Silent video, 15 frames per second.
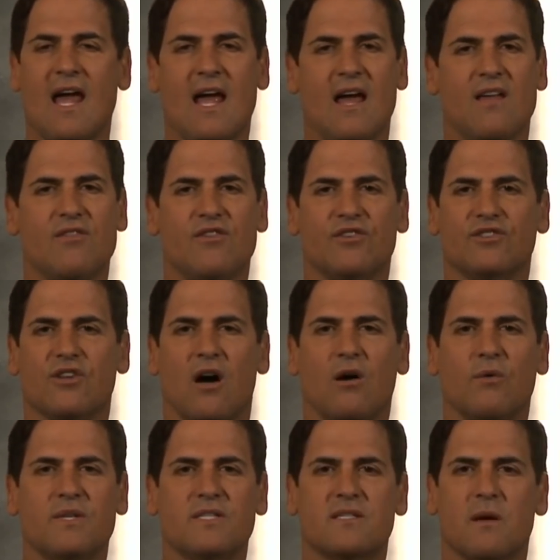And there's
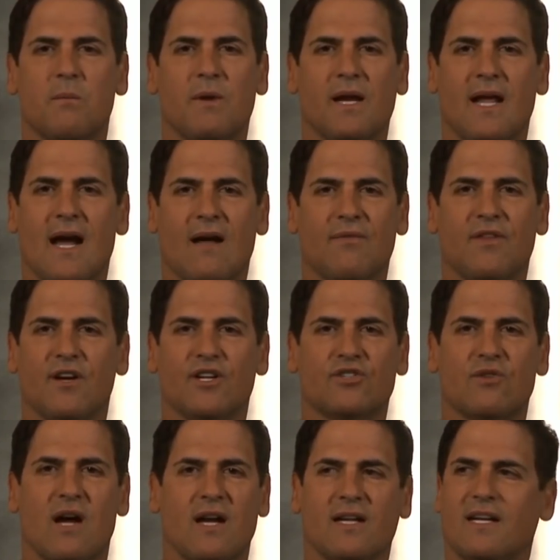always somebody out there
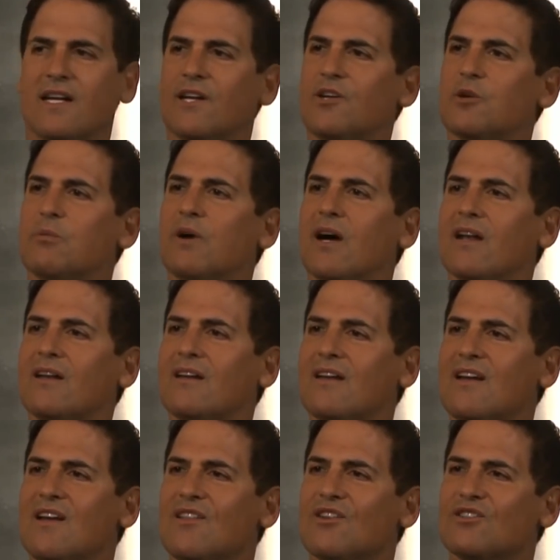trying to kick your butt.
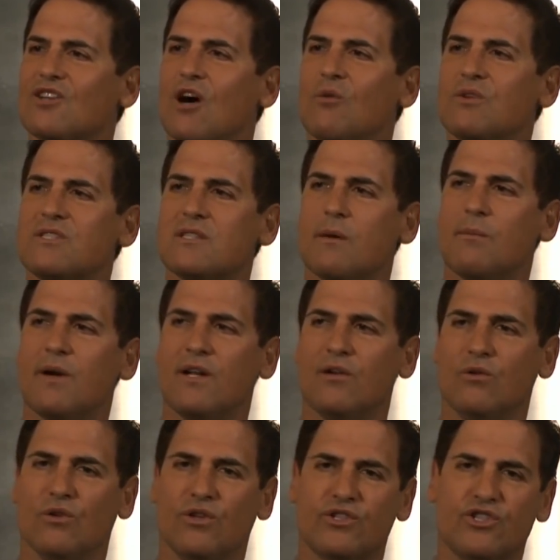There's always
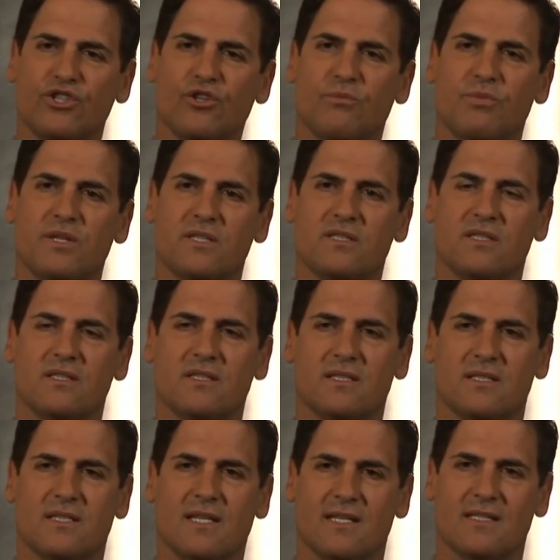somebody who looks at your business
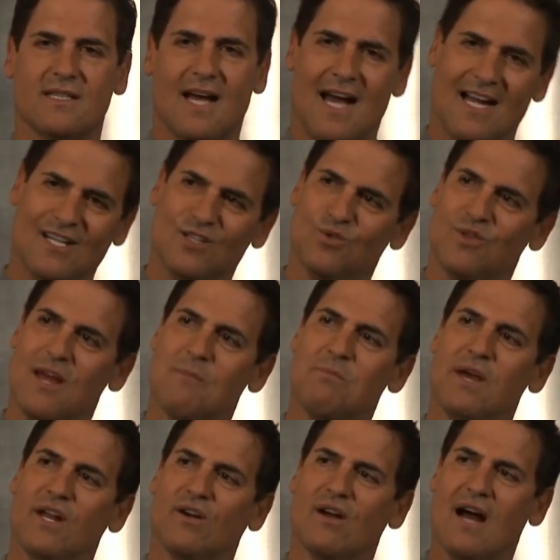and says, I can do
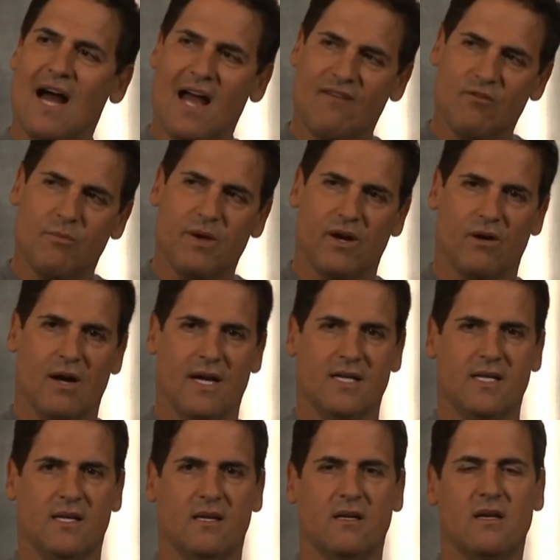that better, I have a better
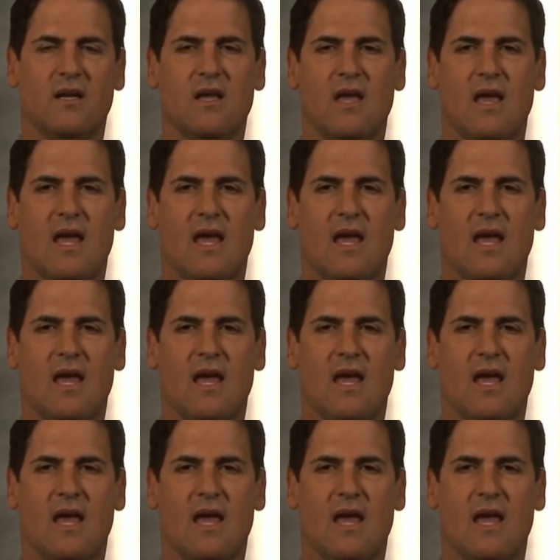idea.